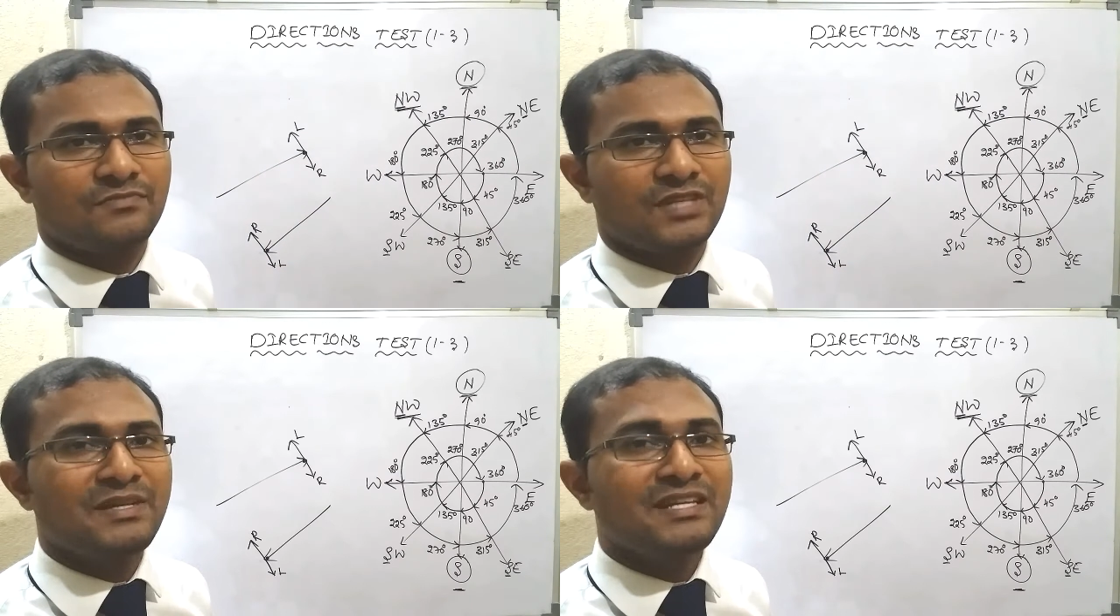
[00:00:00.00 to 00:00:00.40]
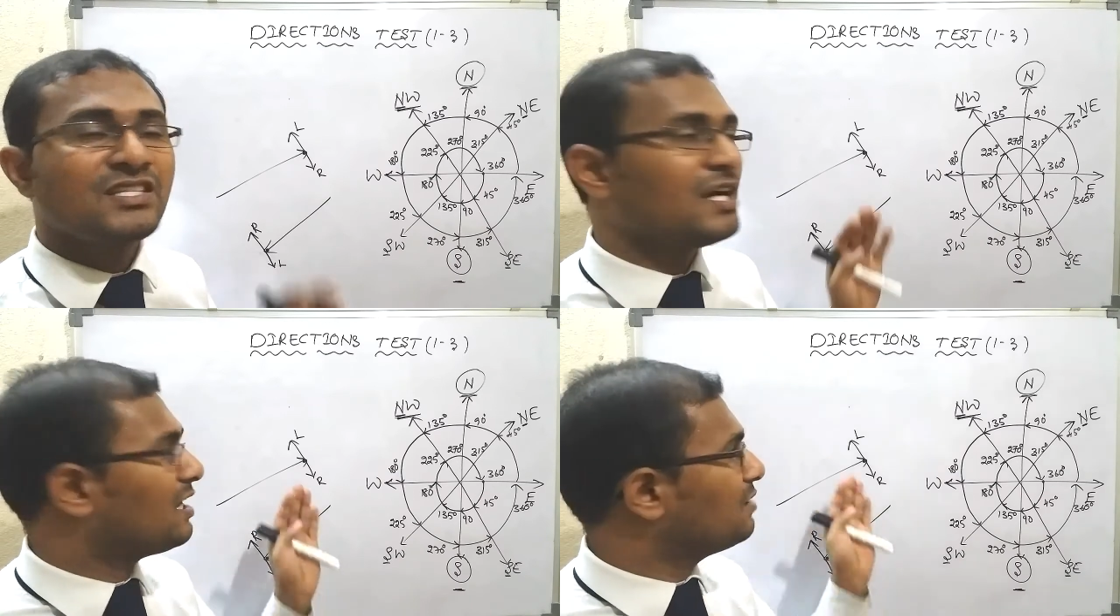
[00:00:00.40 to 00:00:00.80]
That
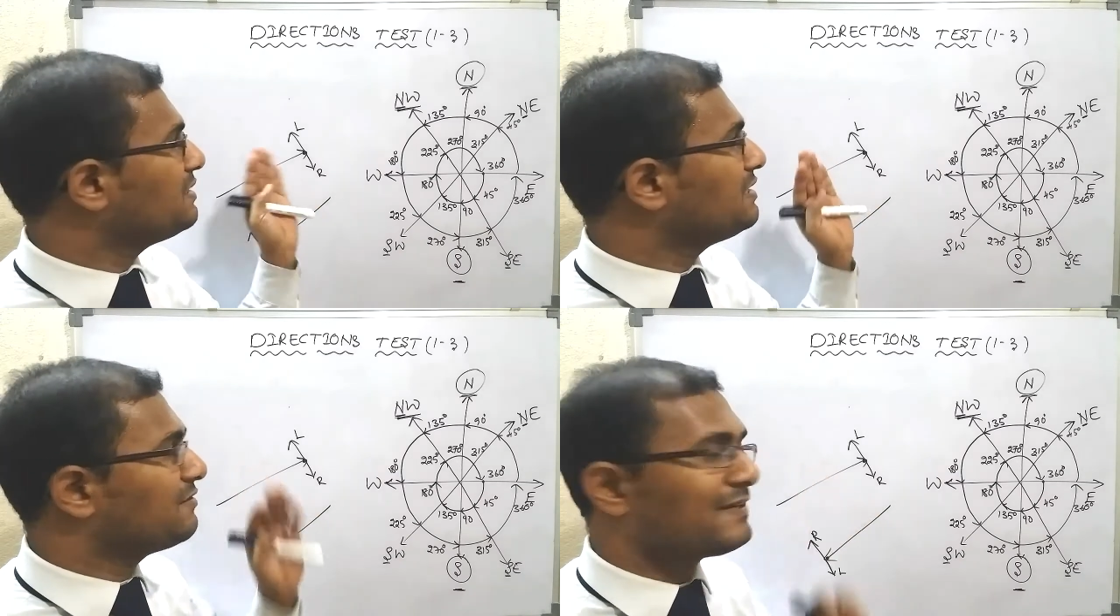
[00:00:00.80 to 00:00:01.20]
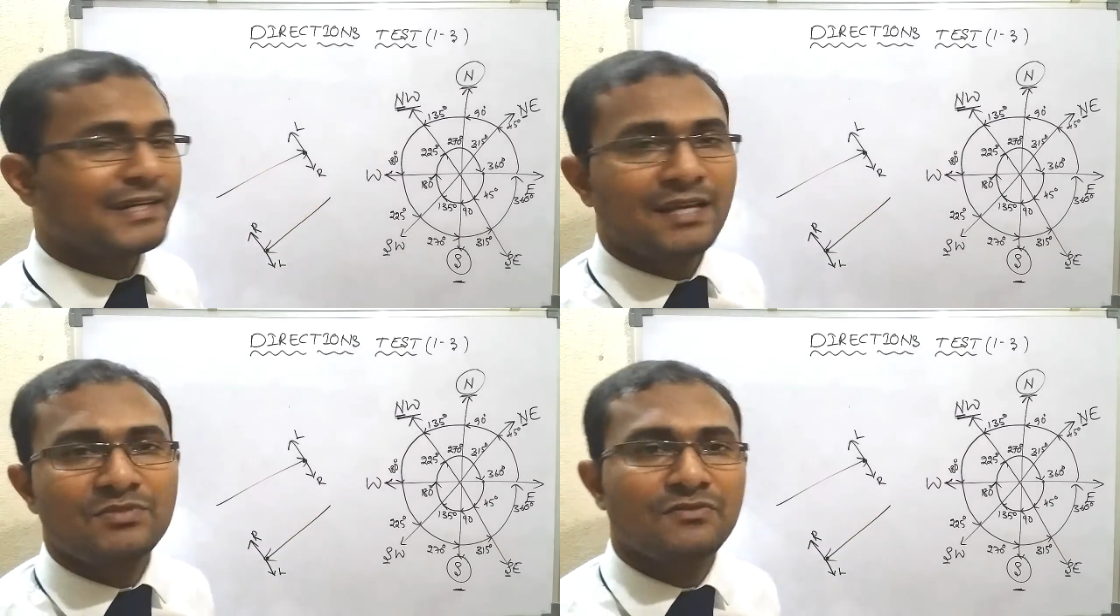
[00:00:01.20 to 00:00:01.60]
means how many
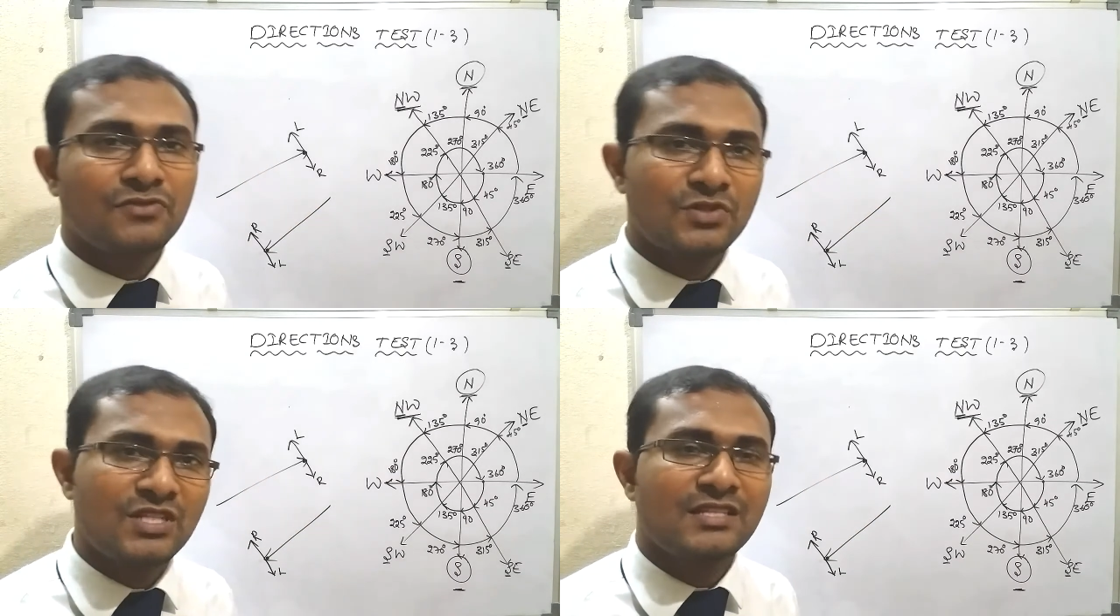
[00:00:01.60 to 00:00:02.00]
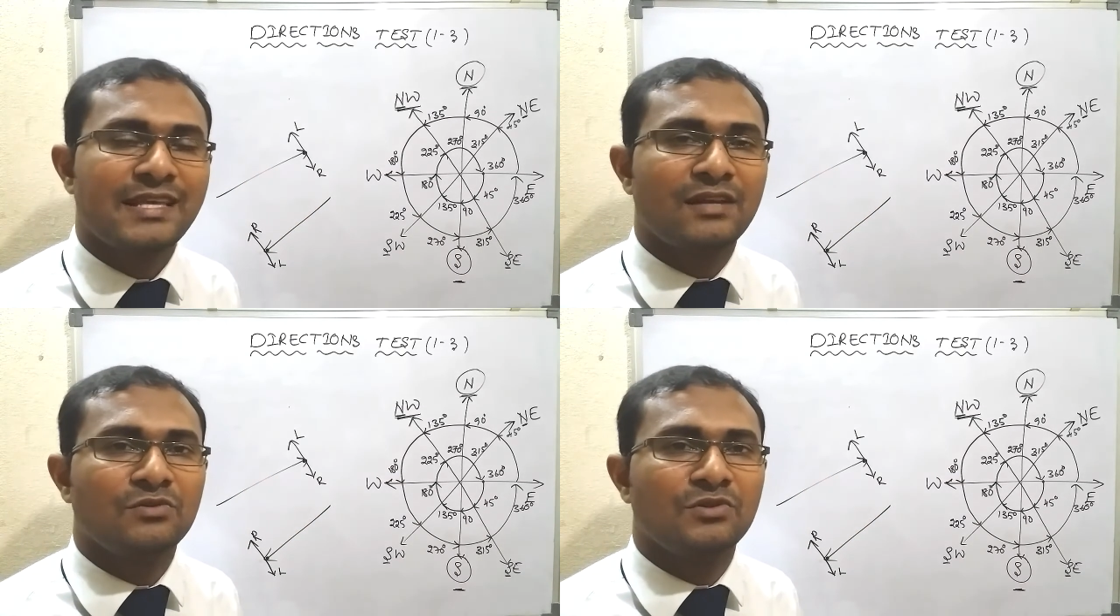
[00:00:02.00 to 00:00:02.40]
different types of questions
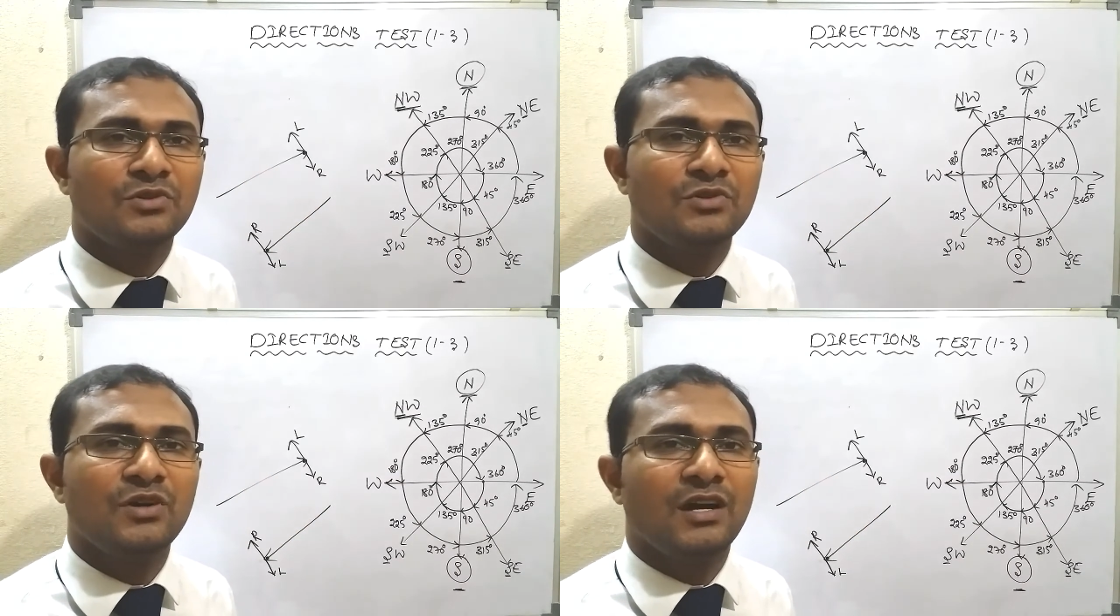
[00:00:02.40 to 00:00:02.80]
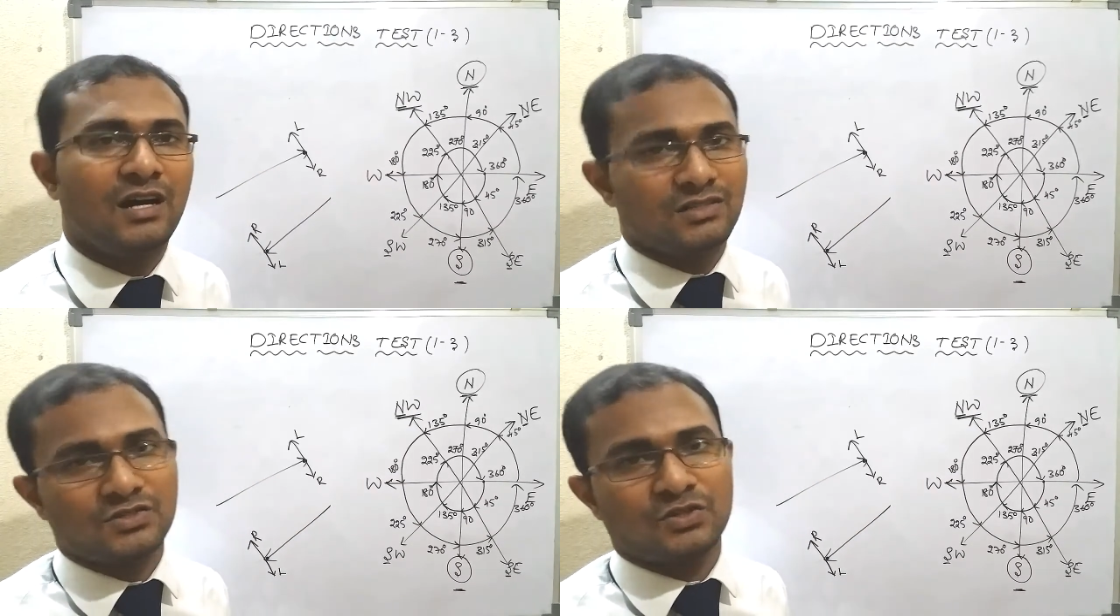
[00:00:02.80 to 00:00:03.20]
they are going to
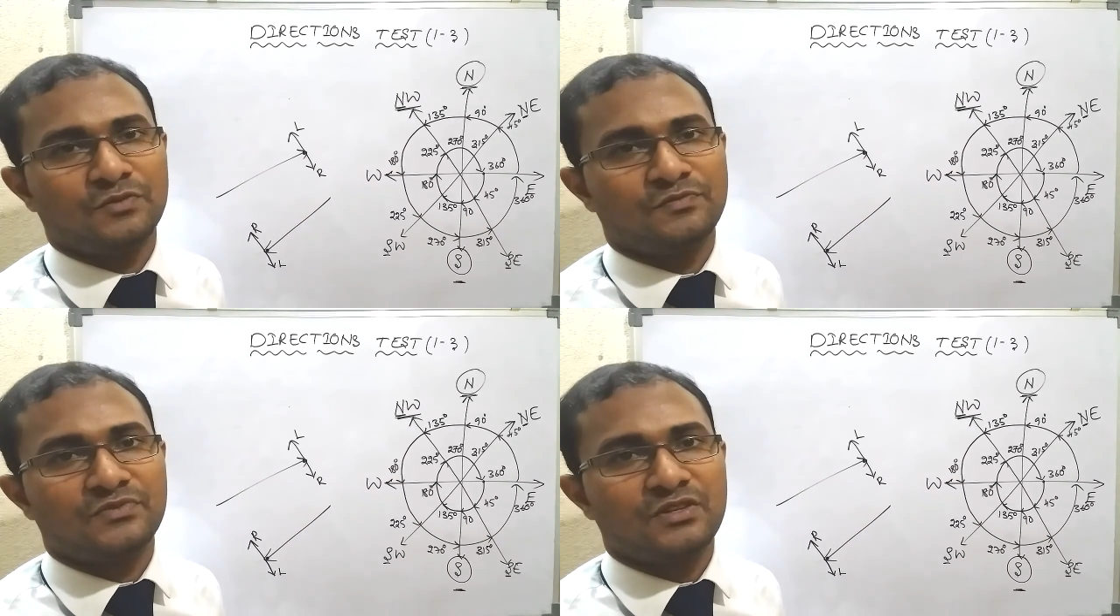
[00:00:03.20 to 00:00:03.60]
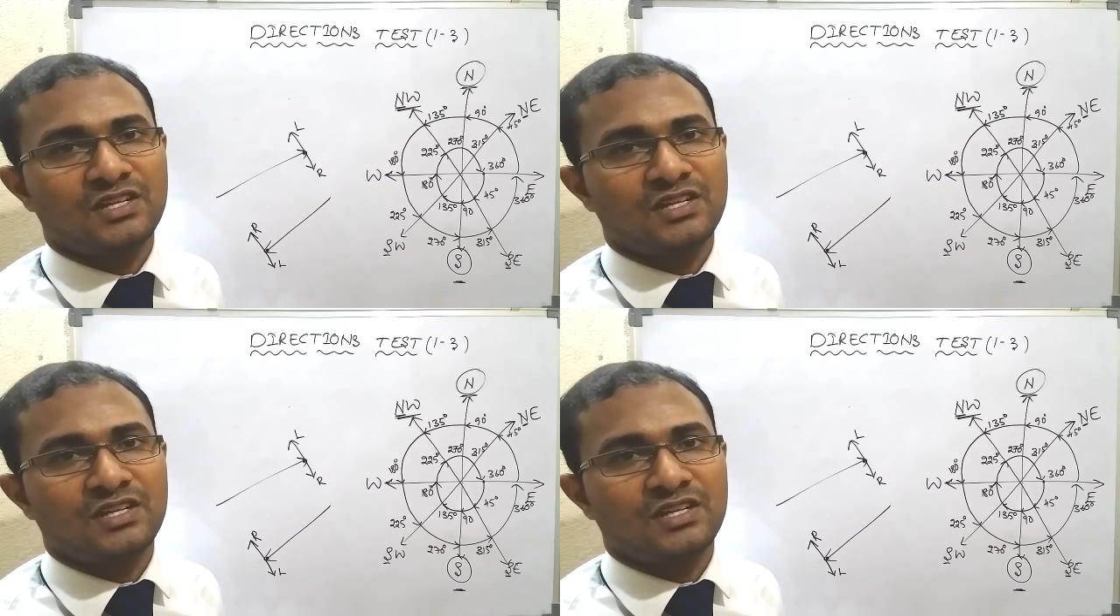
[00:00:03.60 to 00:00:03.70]
ask you.